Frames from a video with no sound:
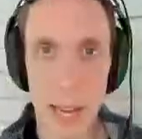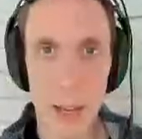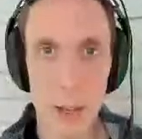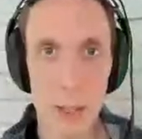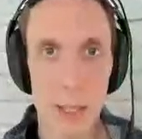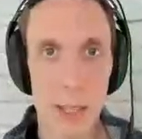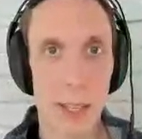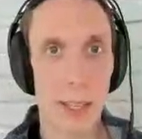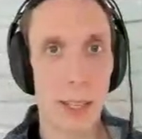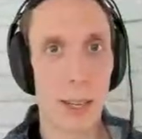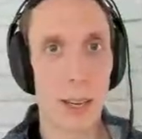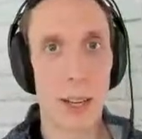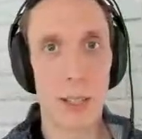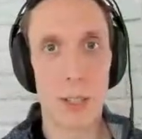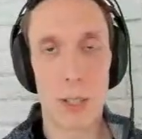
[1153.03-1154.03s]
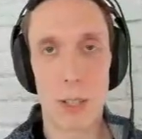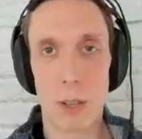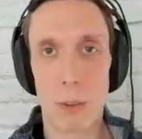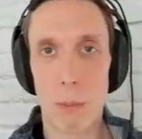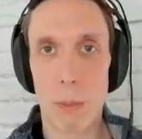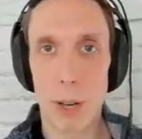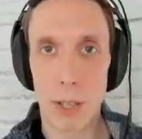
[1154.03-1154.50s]
housing,
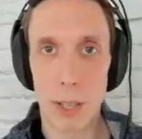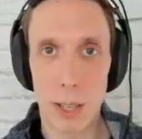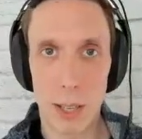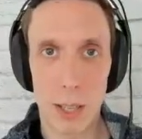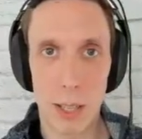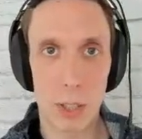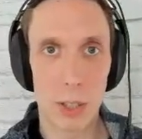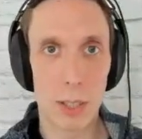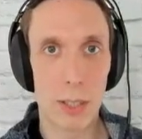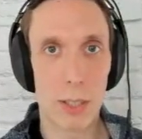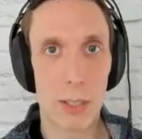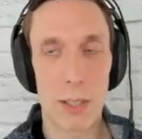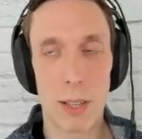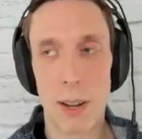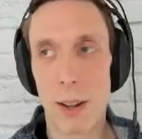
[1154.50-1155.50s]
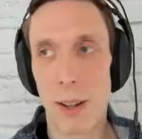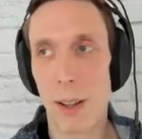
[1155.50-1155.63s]
uncertain market conditions,